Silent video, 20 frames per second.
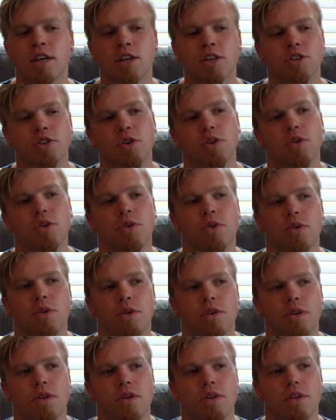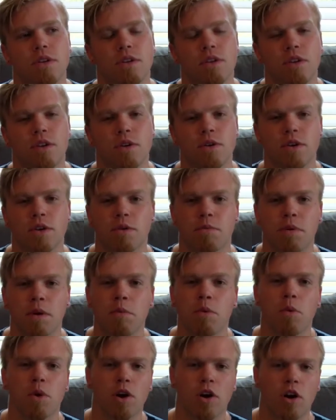So, you know,
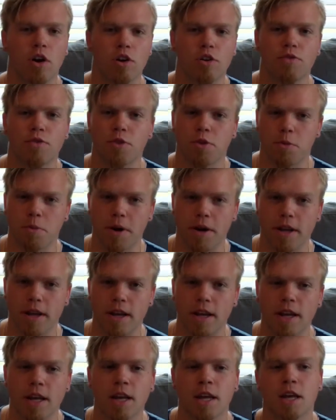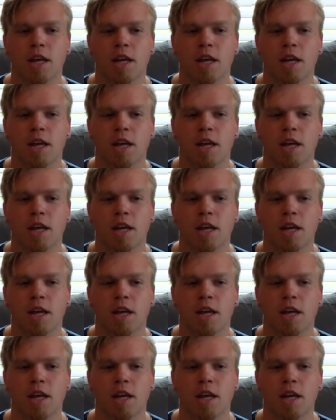people work hard for their money.